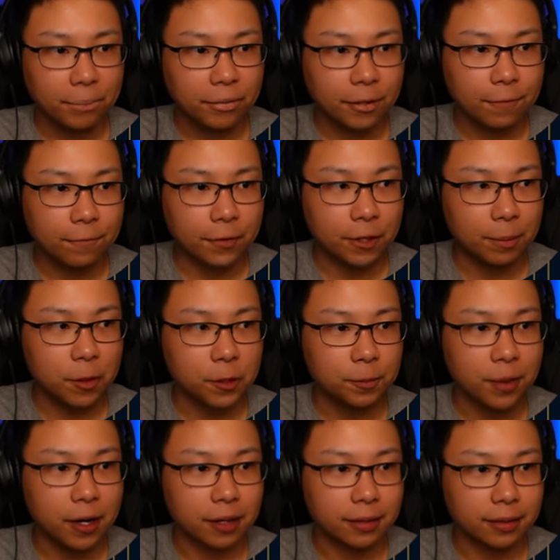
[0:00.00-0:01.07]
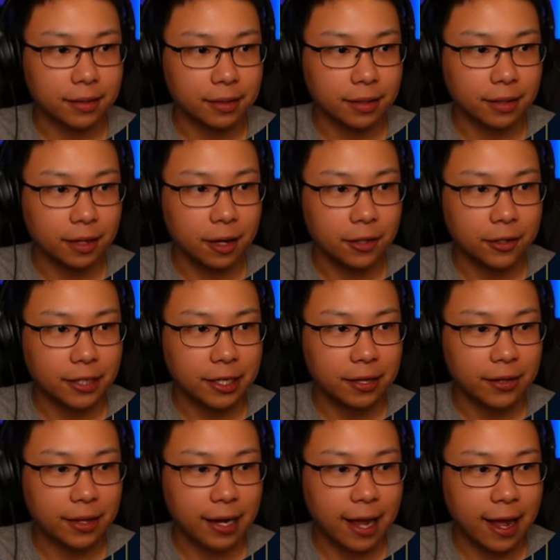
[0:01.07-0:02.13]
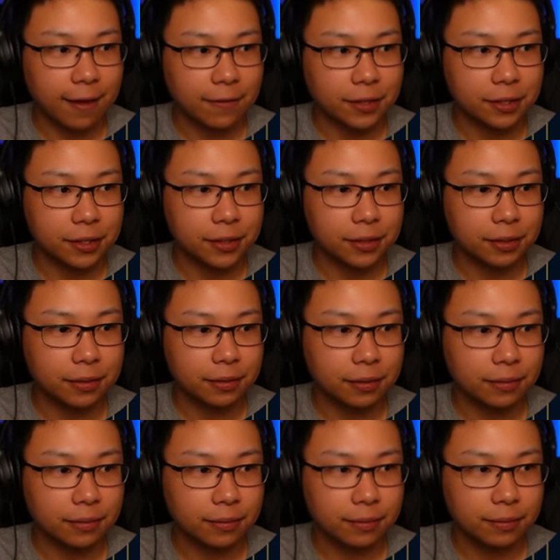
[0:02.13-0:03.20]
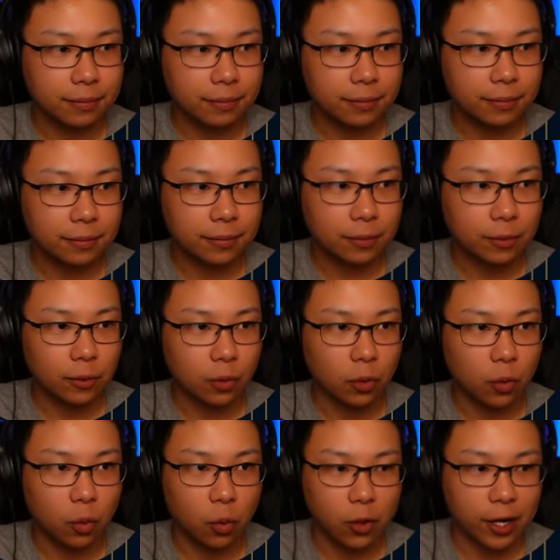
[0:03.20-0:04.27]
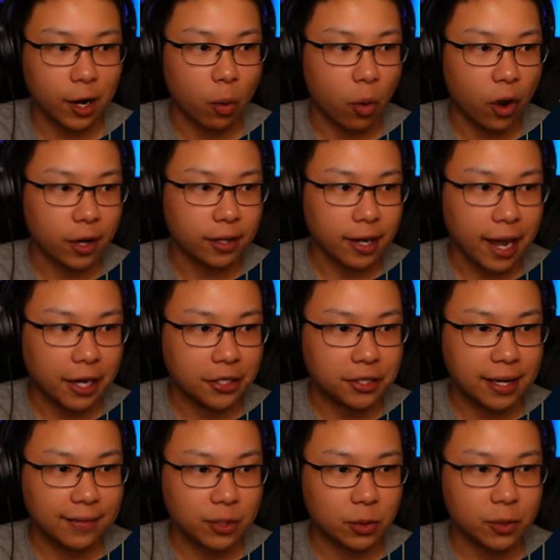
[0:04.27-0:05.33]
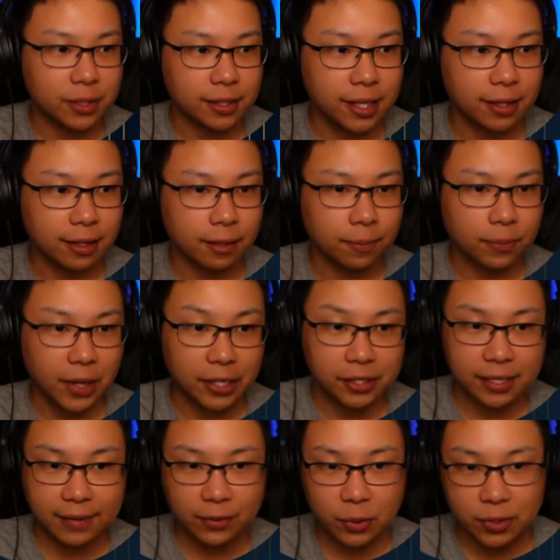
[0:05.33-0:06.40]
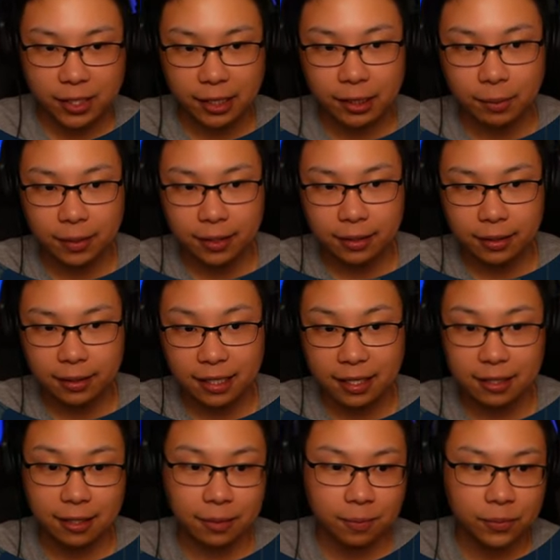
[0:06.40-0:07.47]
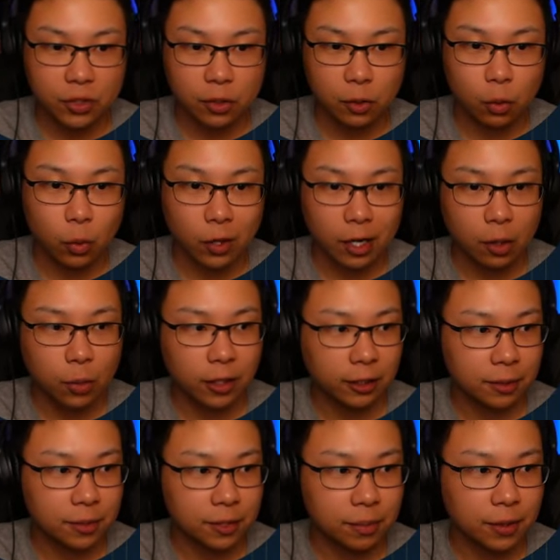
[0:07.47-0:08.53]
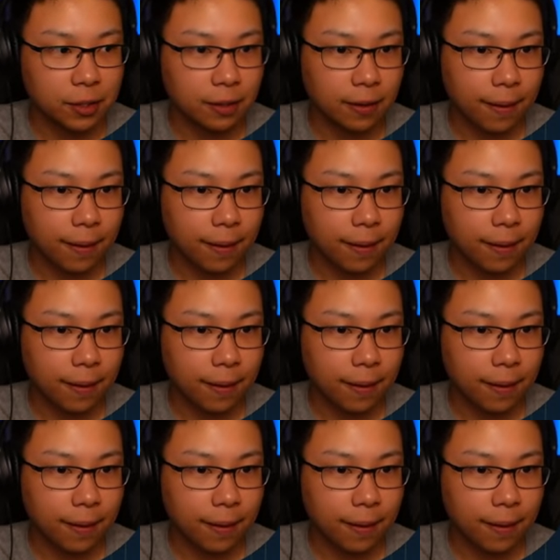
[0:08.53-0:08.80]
For the most part, all the gear that I have is what I want. I just have to ascend them. I just have to ascend them and get them to where I want them to be.